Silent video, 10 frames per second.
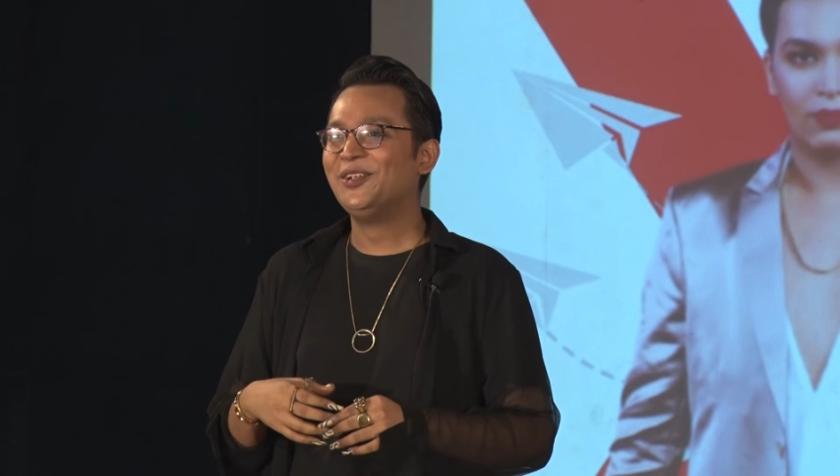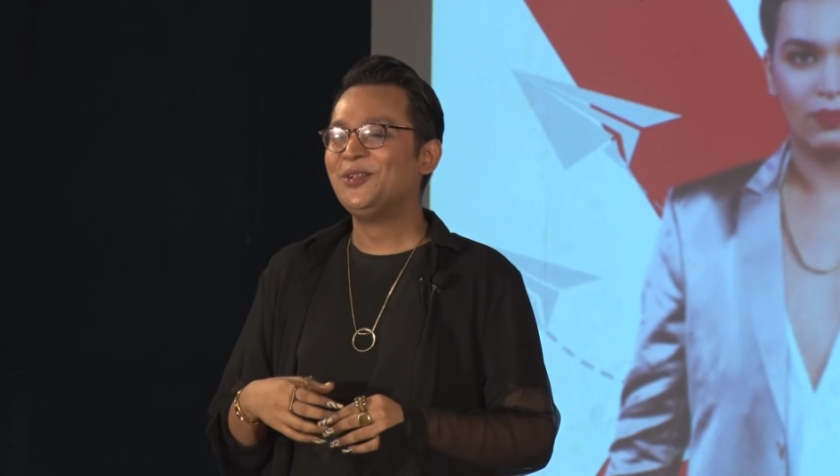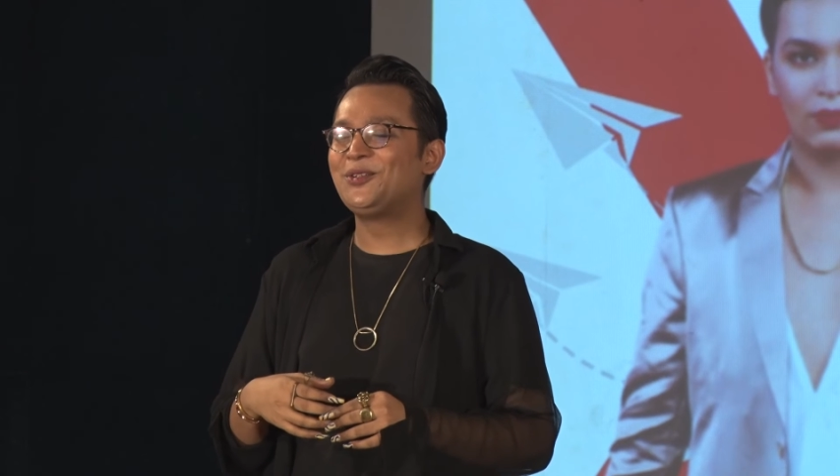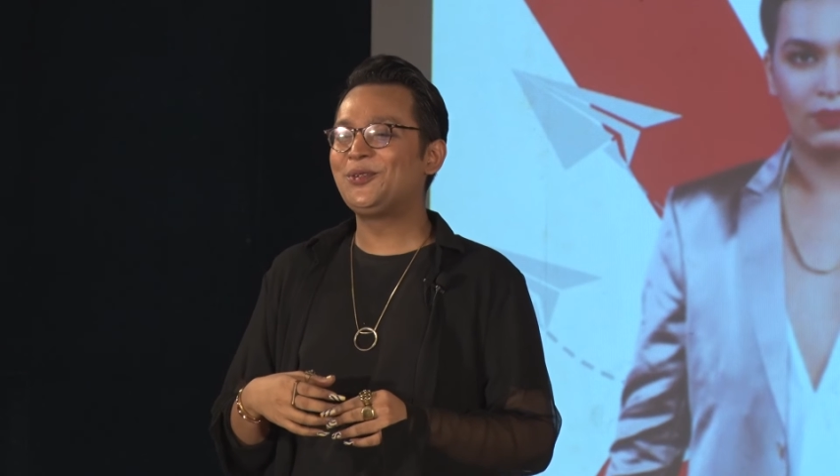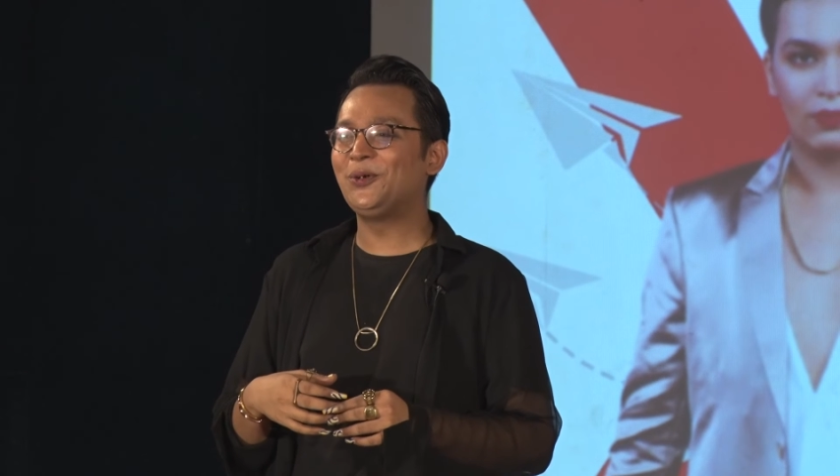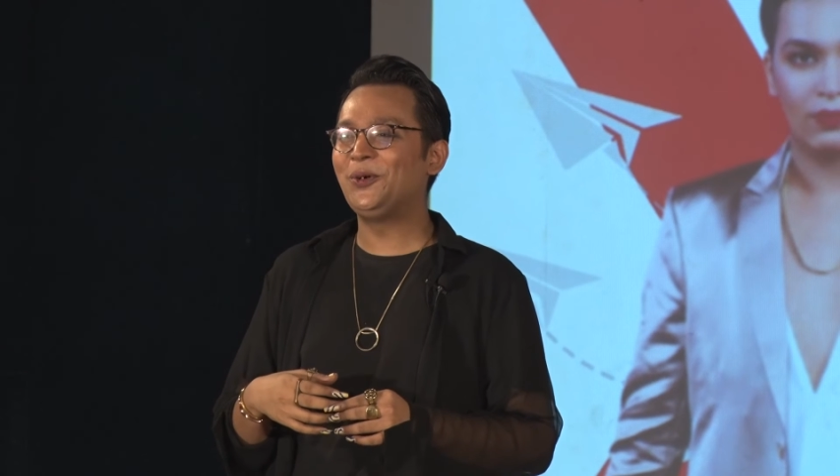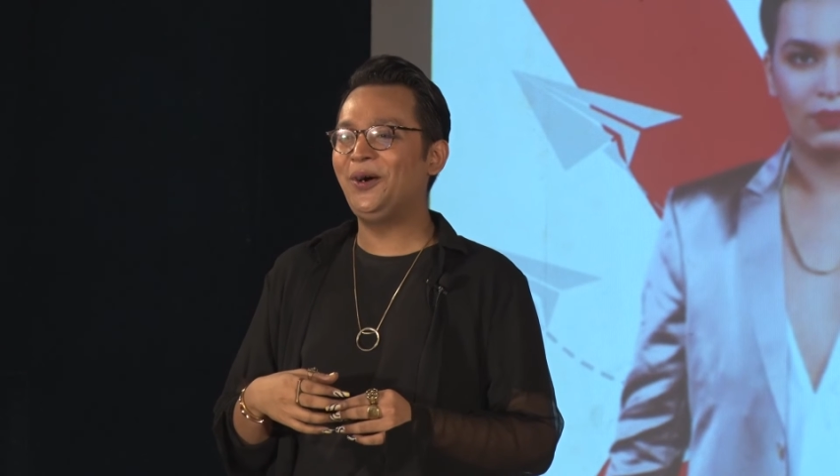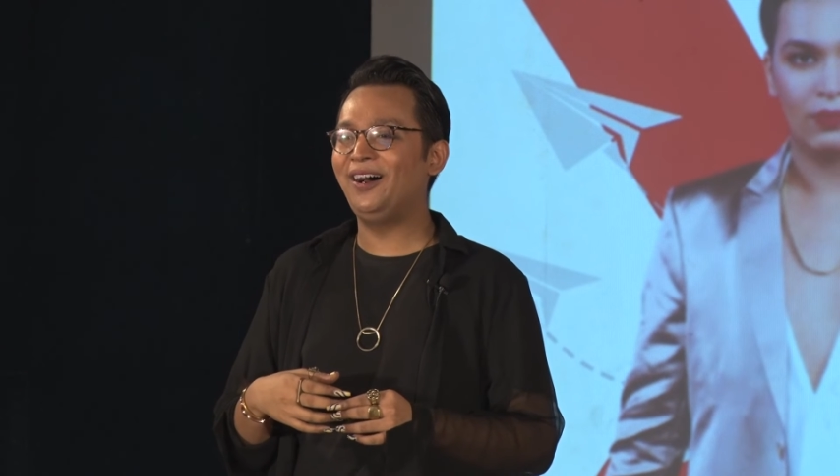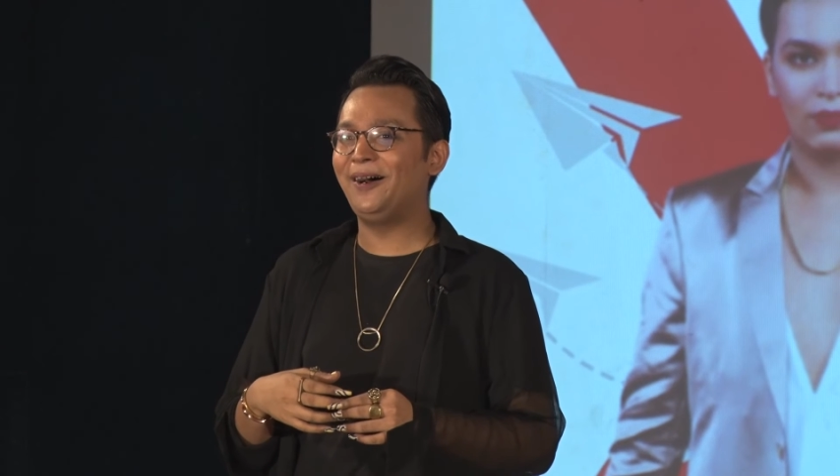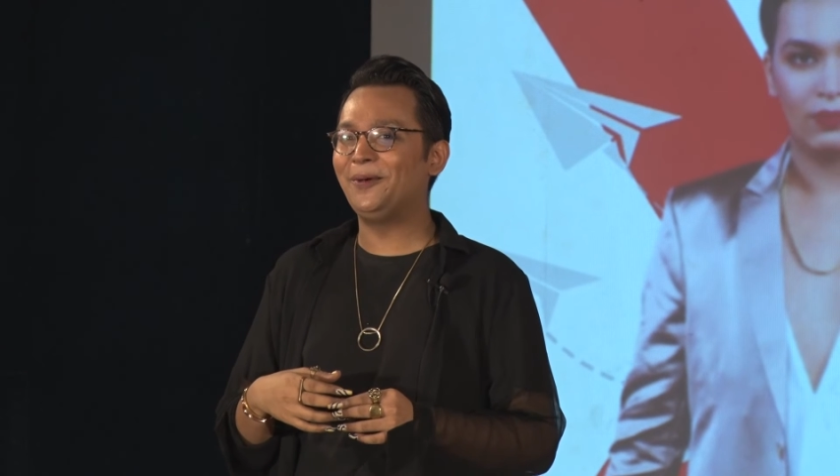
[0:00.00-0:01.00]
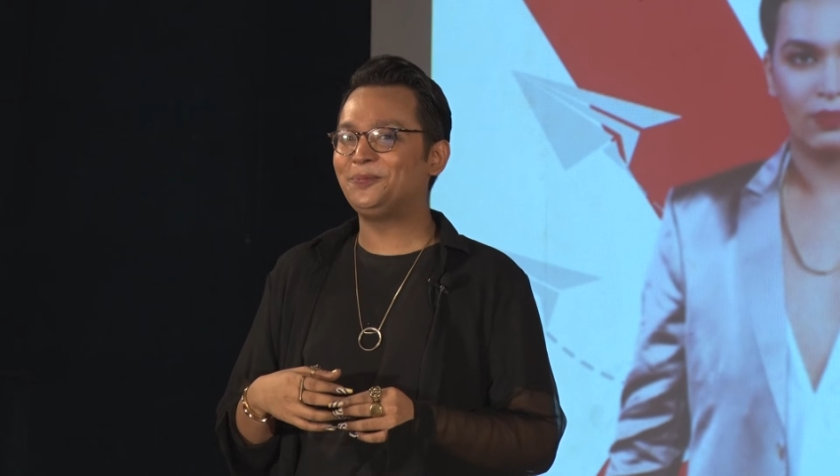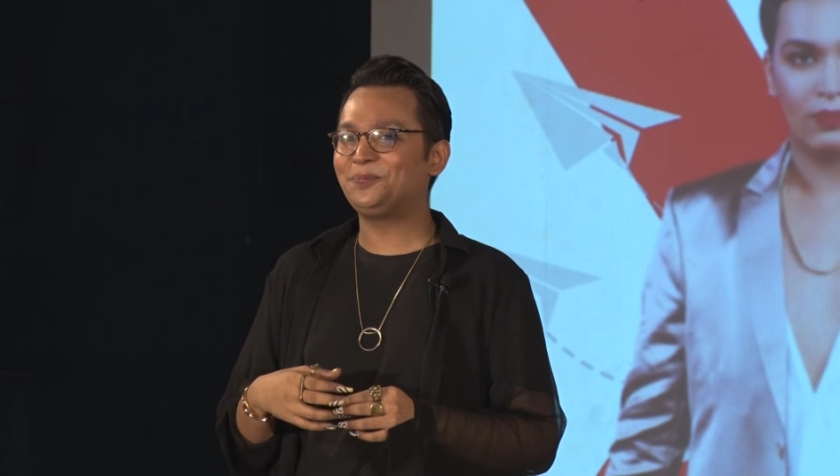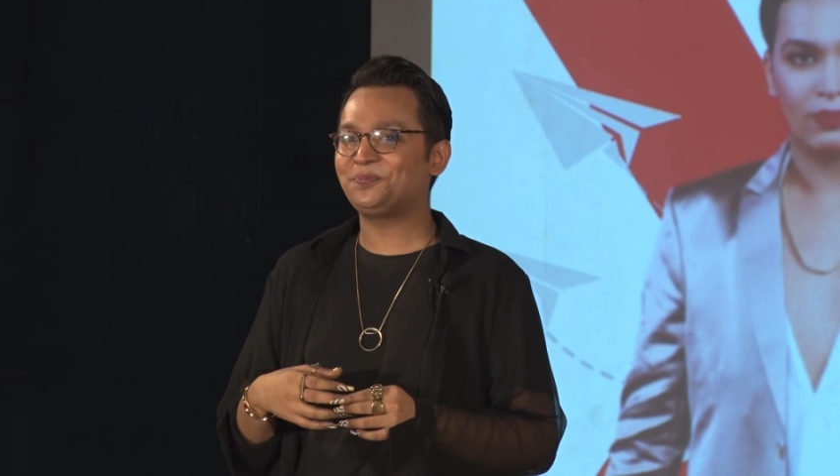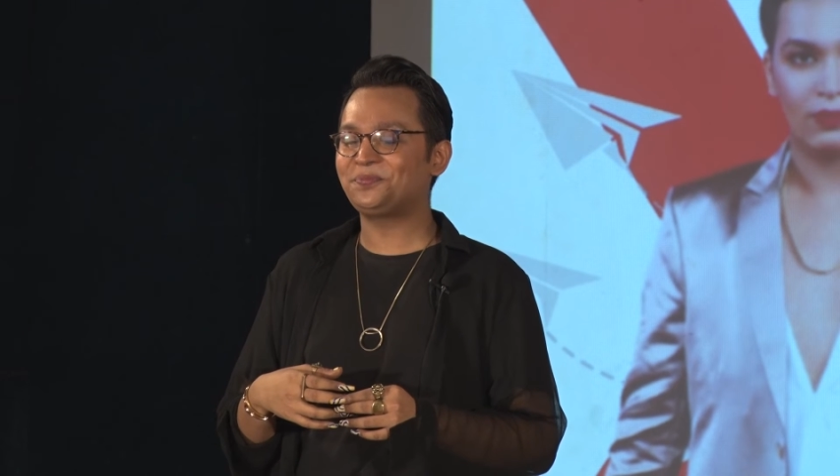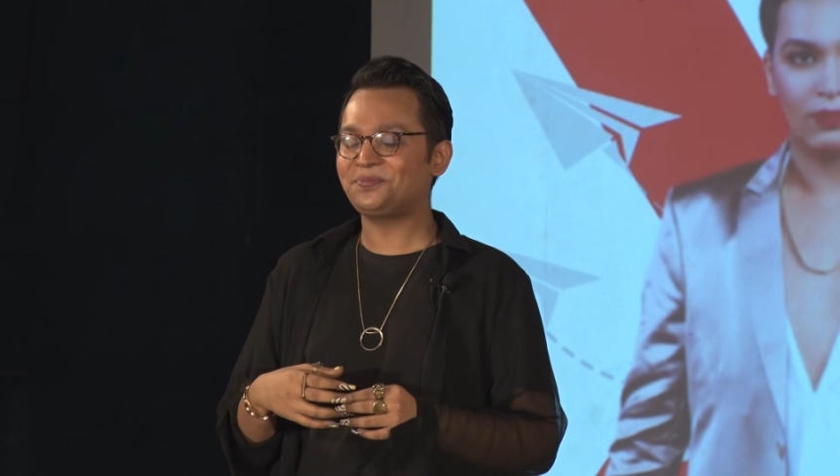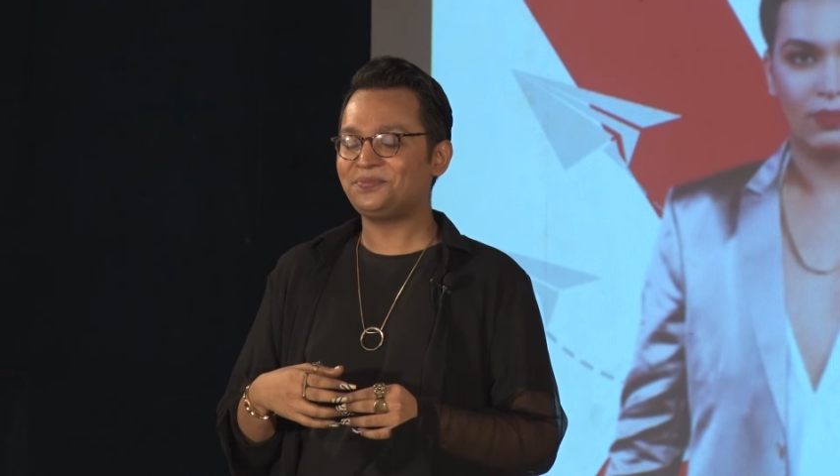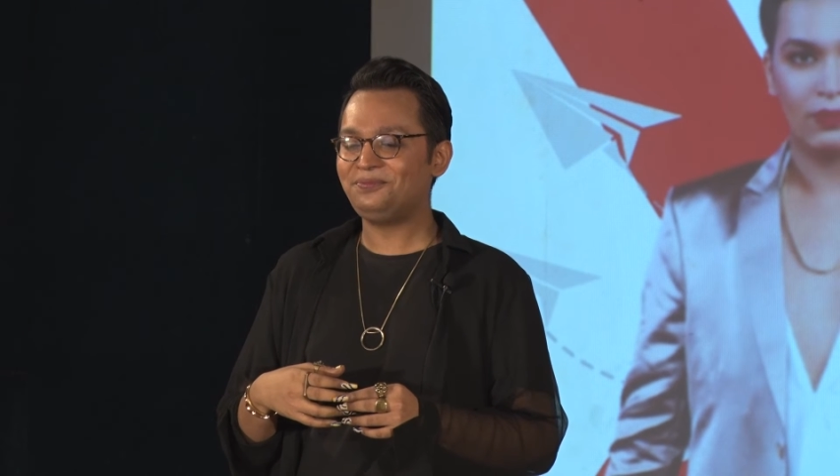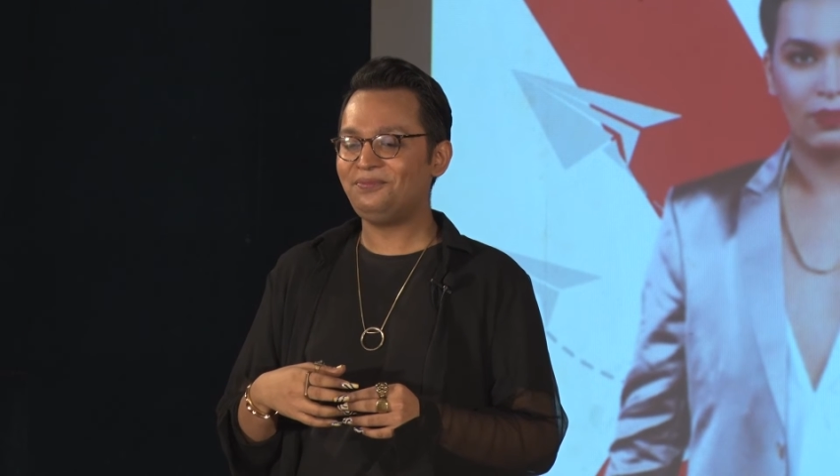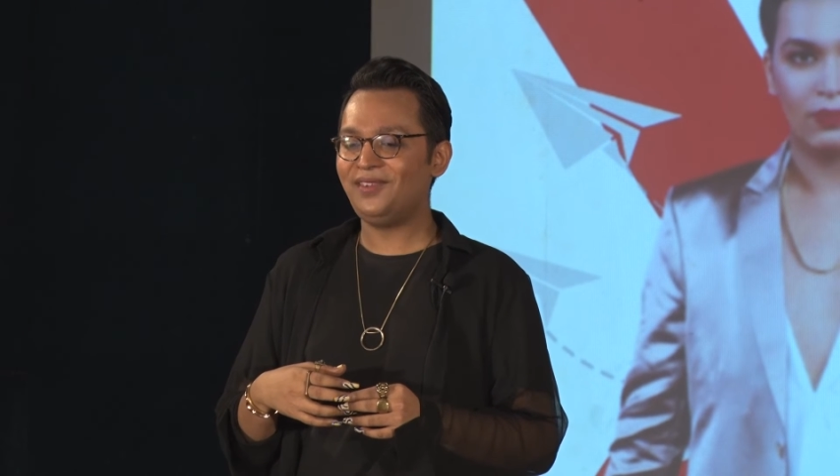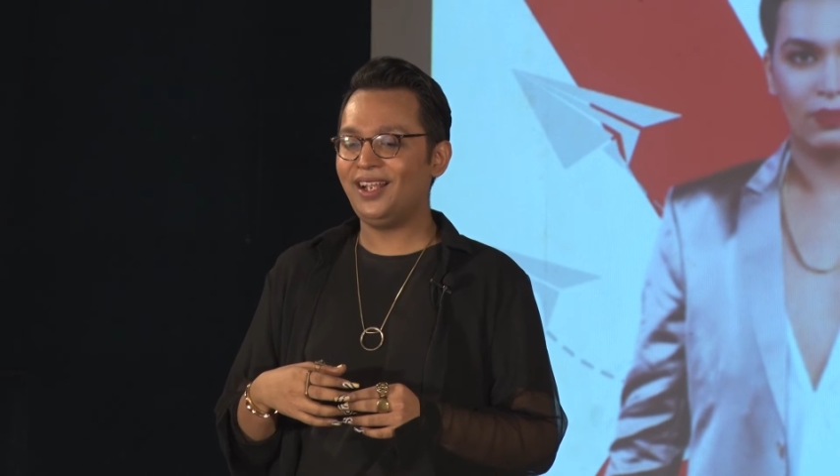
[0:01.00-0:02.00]
So,
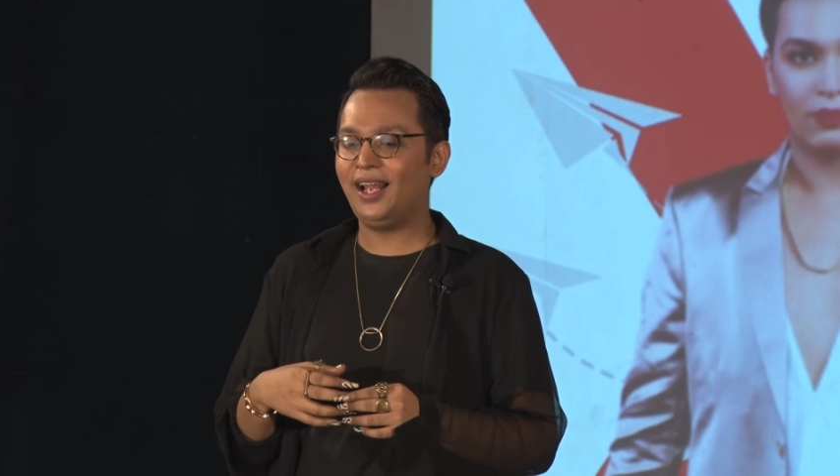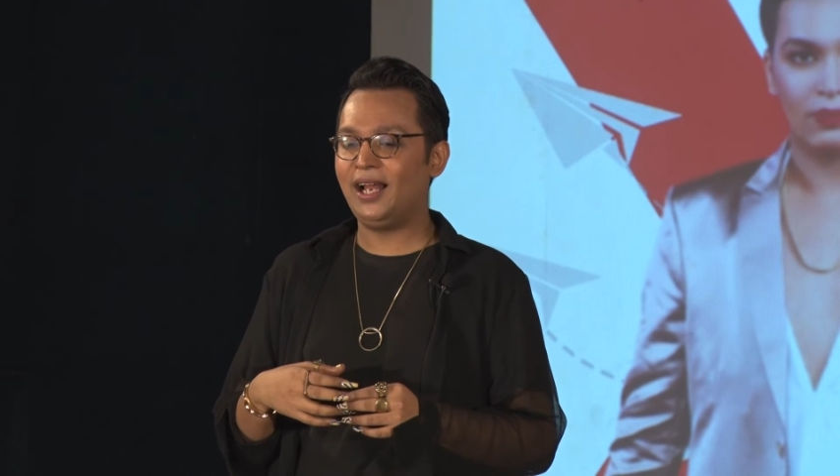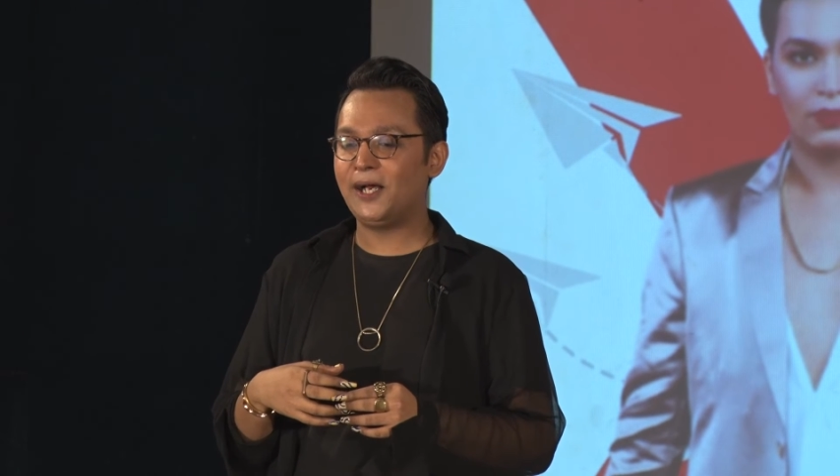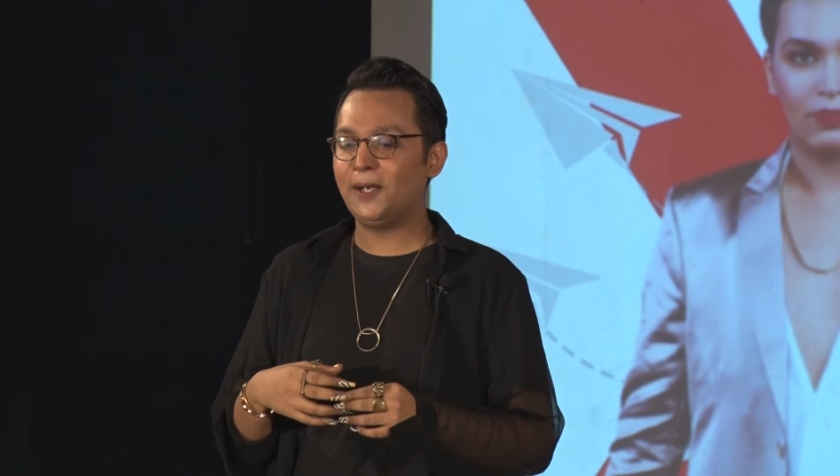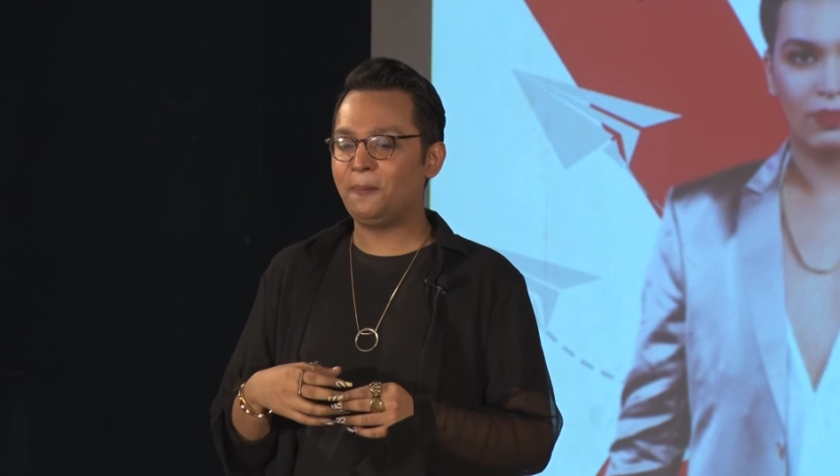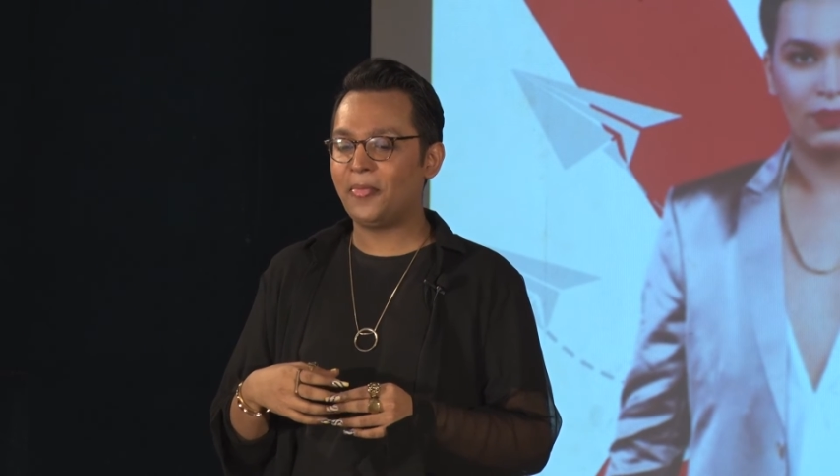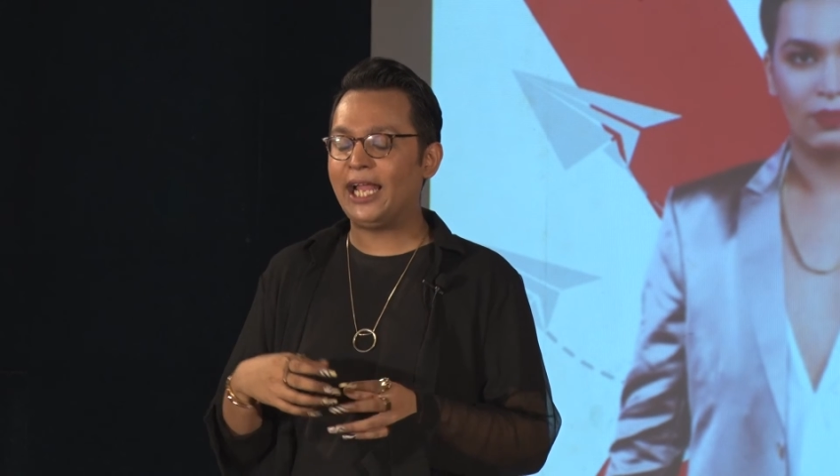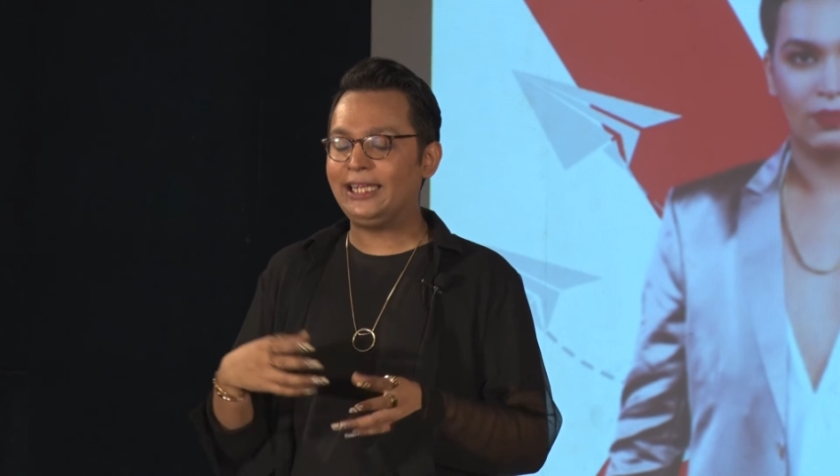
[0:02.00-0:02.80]
I